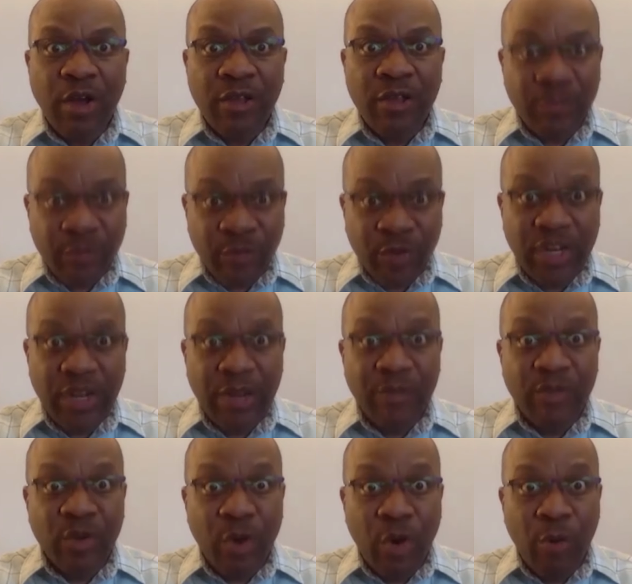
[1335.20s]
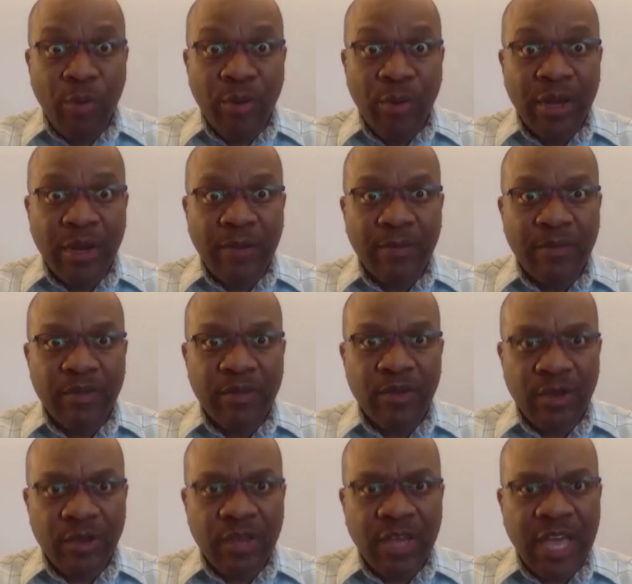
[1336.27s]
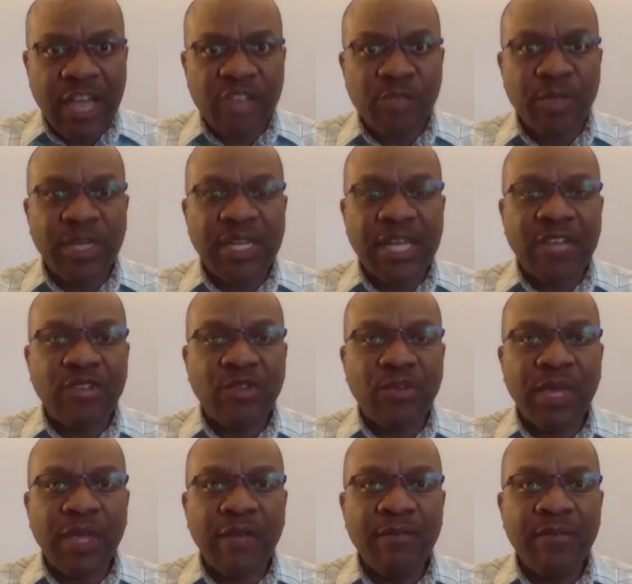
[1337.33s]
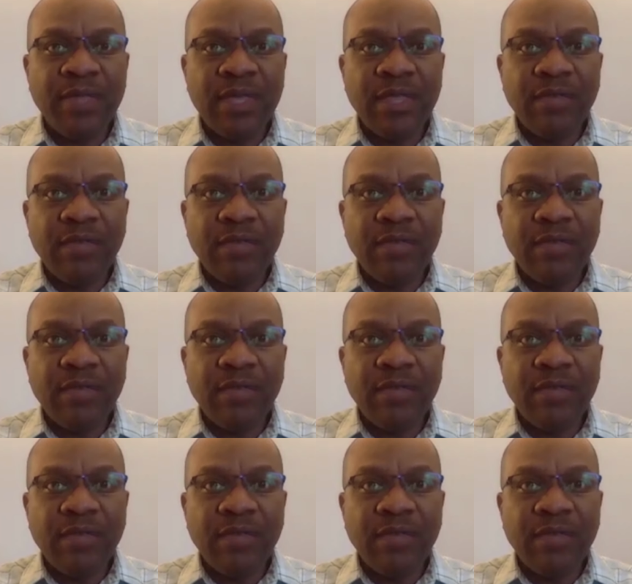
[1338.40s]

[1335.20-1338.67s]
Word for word: freedom to open up. You explain that to me. the